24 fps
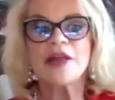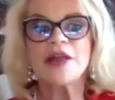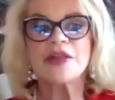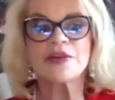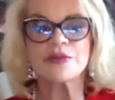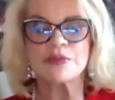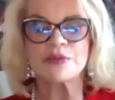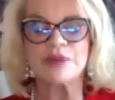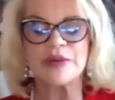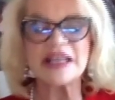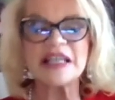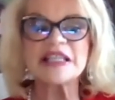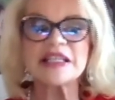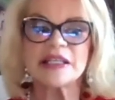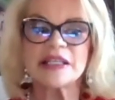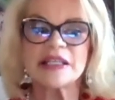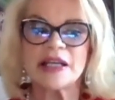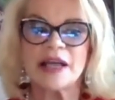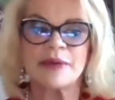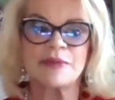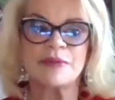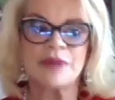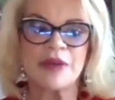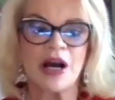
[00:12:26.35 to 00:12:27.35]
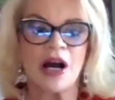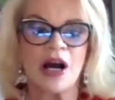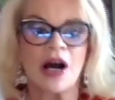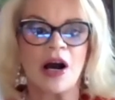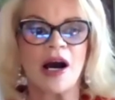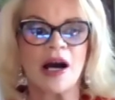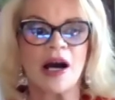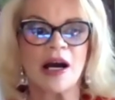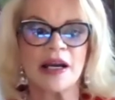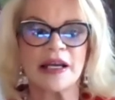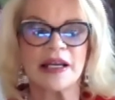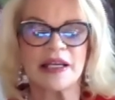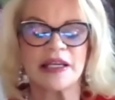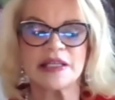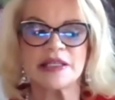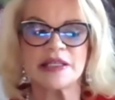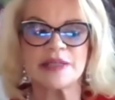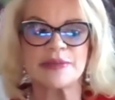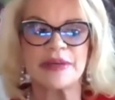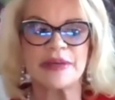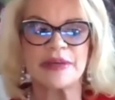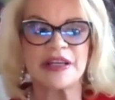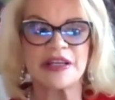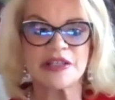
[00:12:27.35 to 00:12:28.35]
The reason I'm not
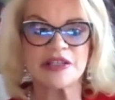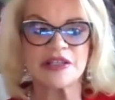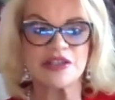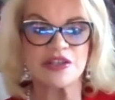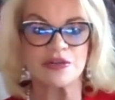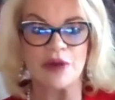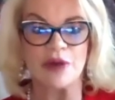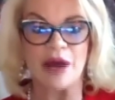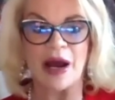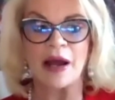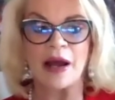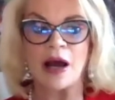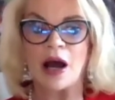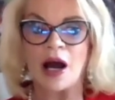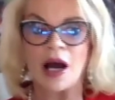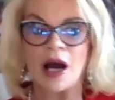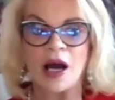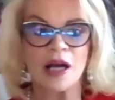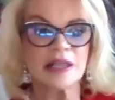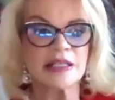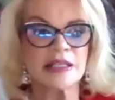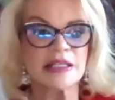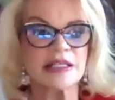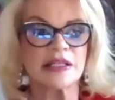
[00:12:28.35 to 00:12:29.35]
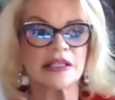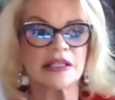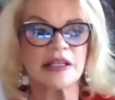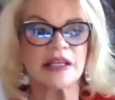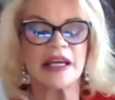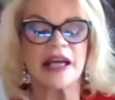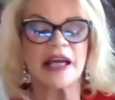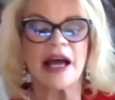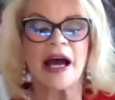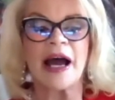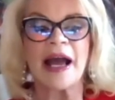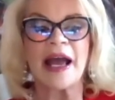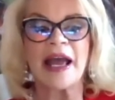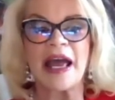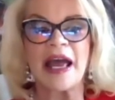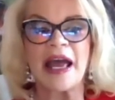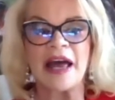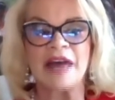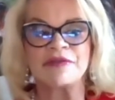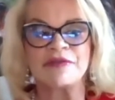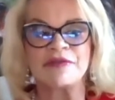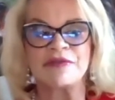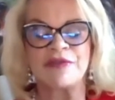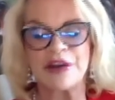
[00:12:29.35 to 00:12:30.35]
is because honestly, I
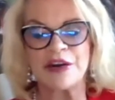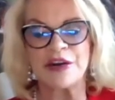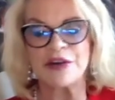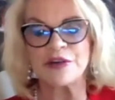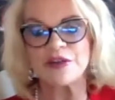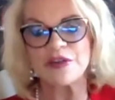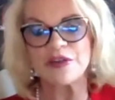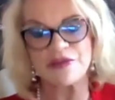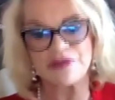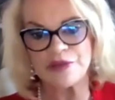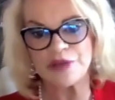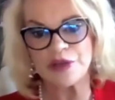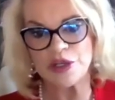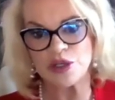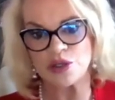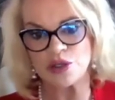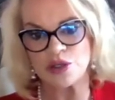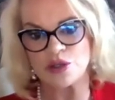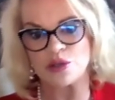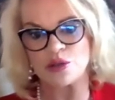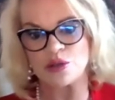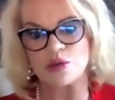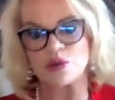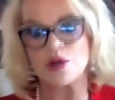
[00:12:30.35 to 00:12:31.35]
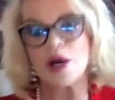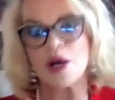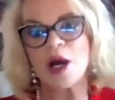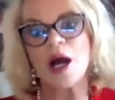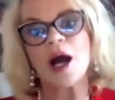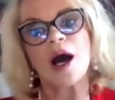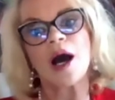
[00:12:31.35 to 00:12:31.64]
have very few